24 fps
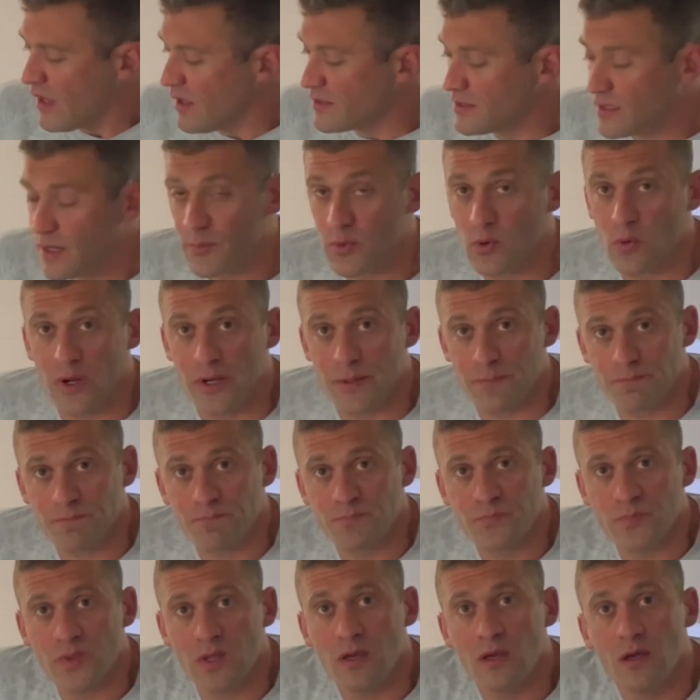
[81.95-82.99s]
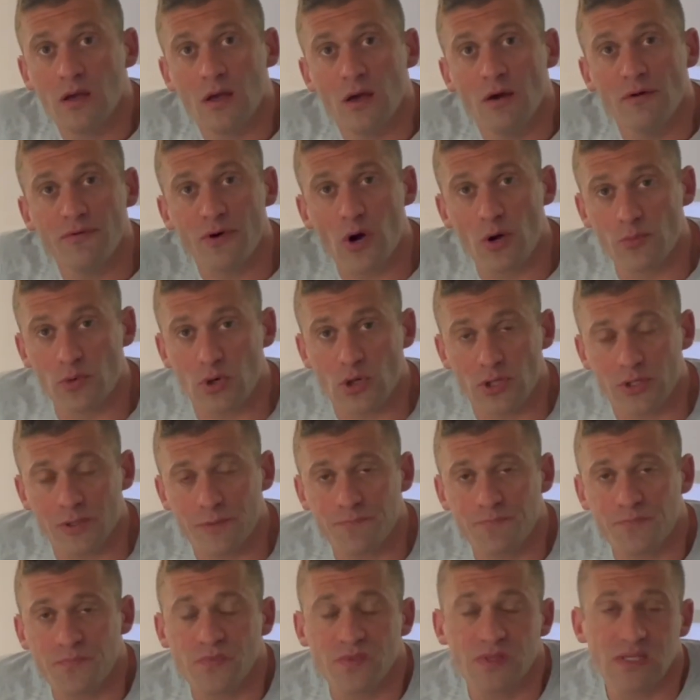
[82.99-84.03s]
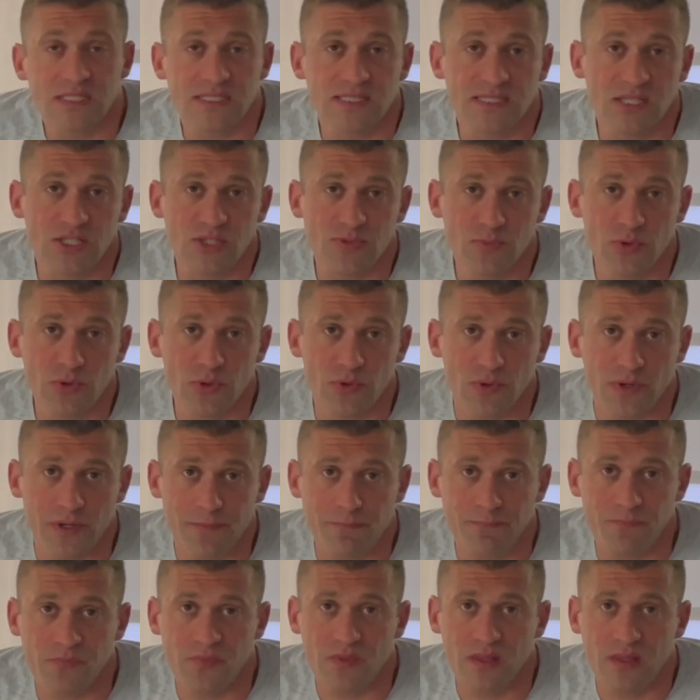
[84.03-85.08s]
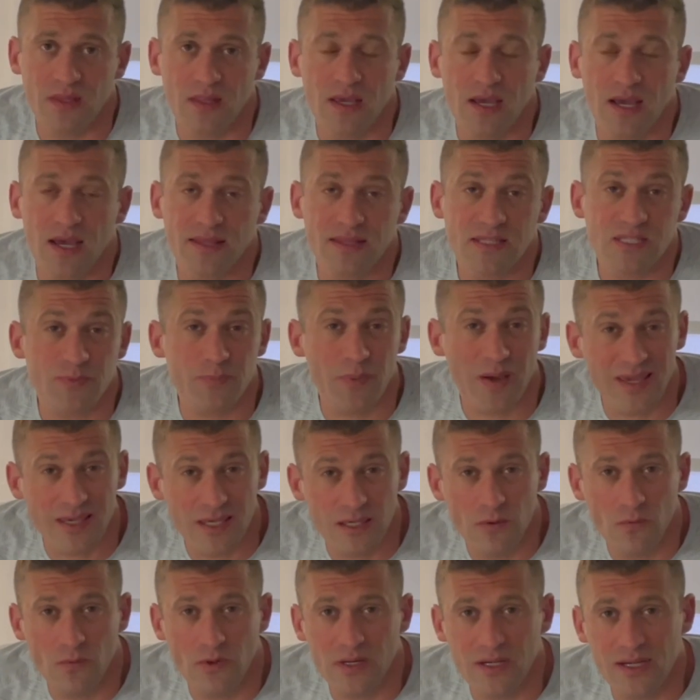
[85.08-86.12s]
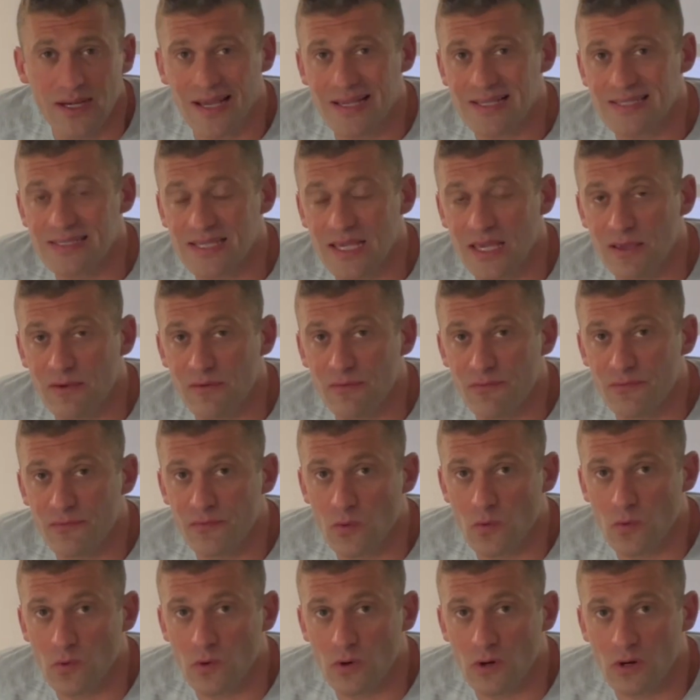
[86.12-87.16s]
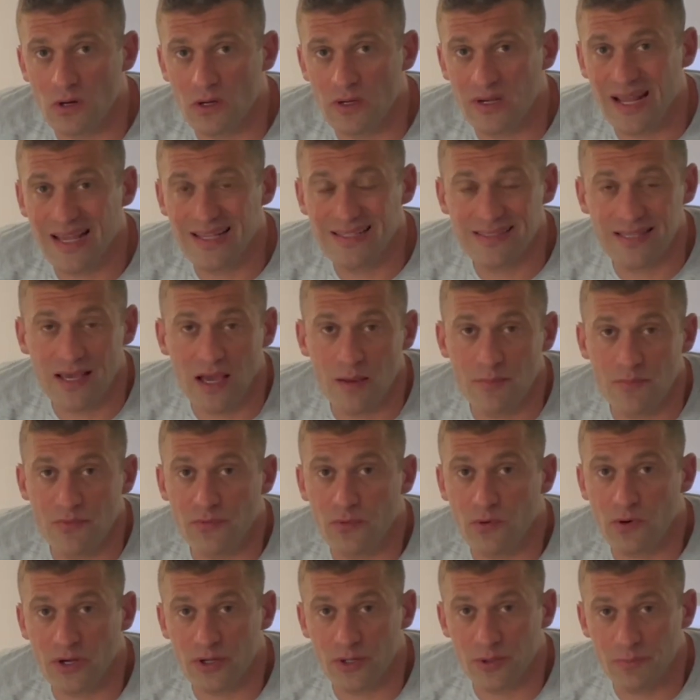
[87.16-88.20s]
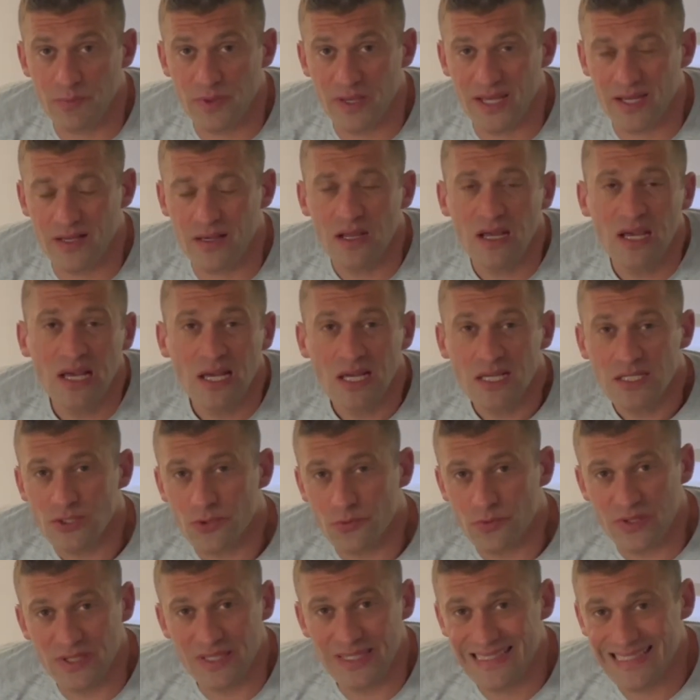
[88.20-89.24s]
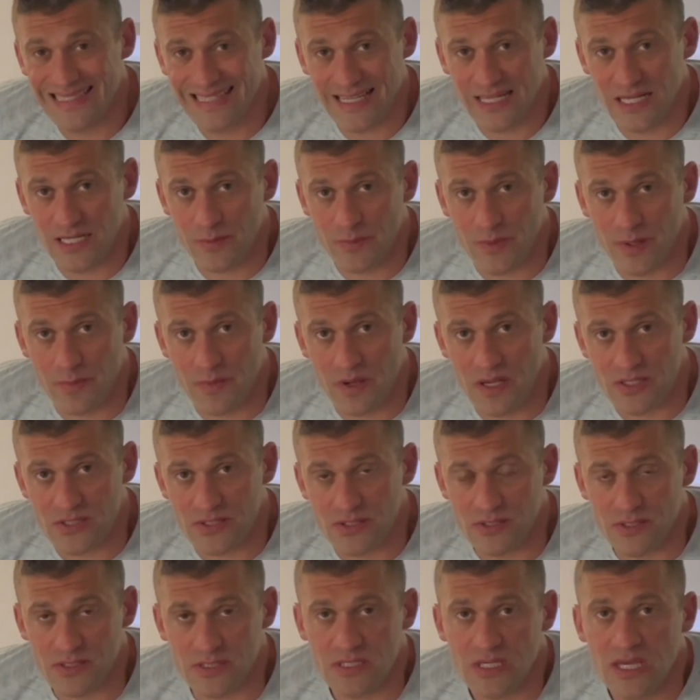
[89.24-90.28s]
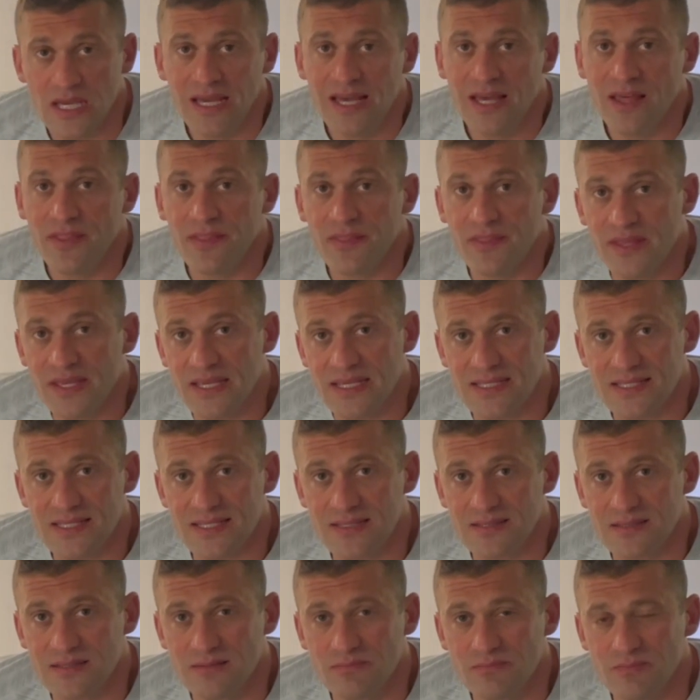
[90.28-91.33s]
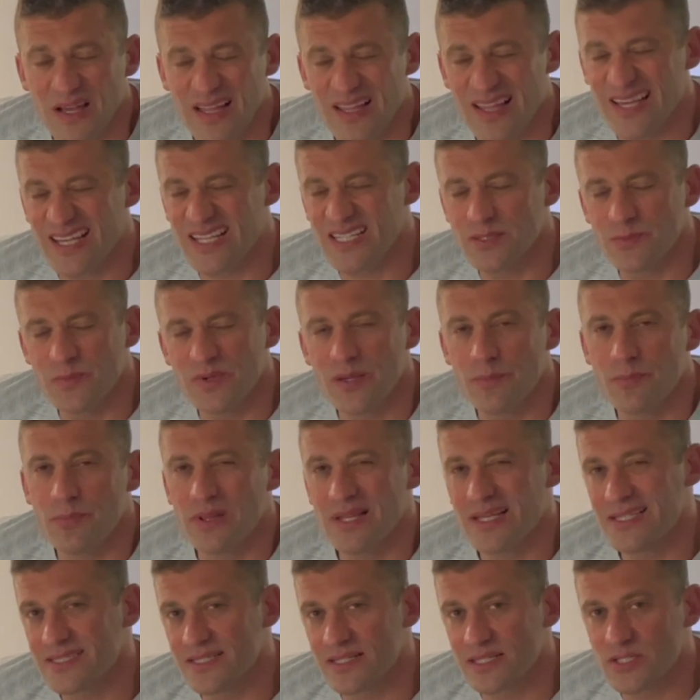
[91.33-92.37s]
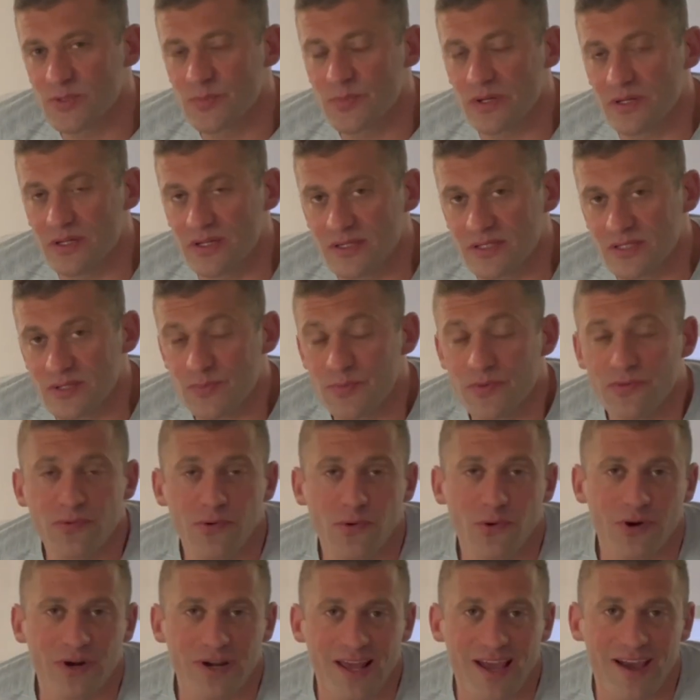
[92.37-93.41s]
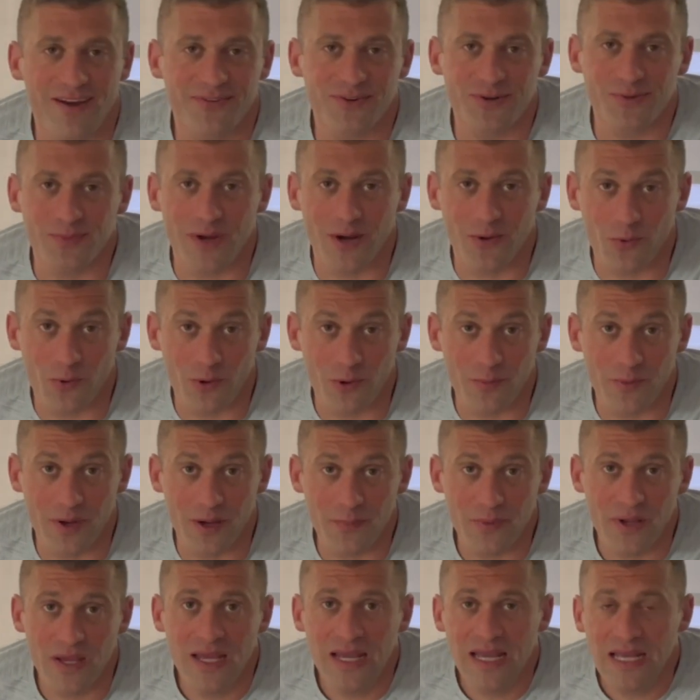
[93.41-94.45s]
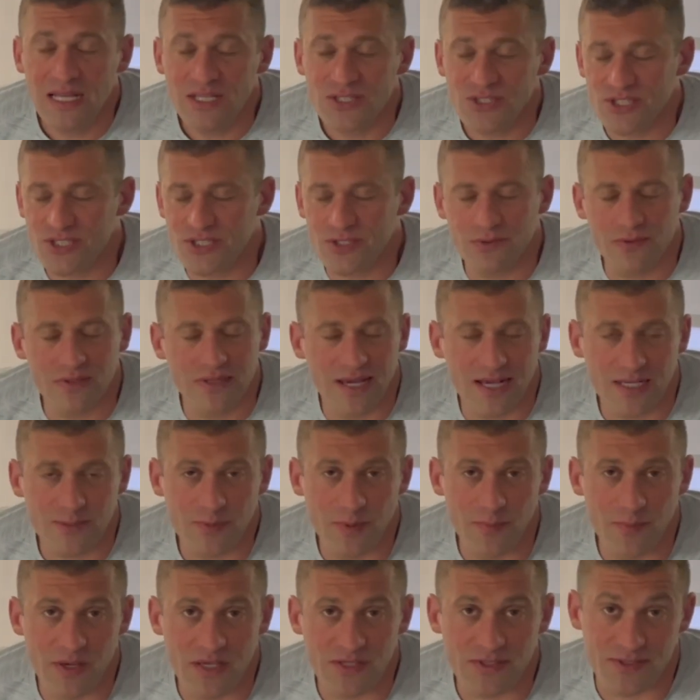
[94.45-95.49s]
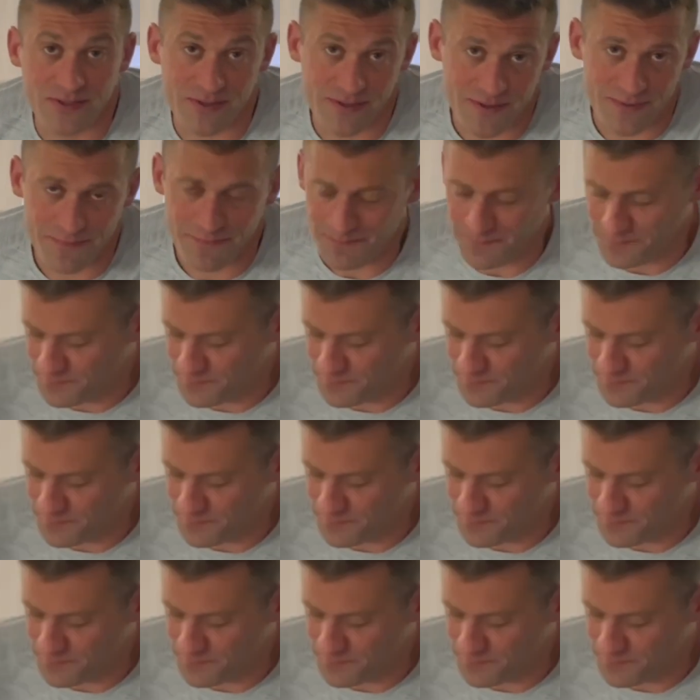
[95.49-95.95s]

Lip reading: Number 1, foam roller. This is the smooth one. The spiky one I save for nighttime before I go to bed to really dig into my muscles. This, I like it to be a pleasant experience before and after my warm-up, just to relax my muscles.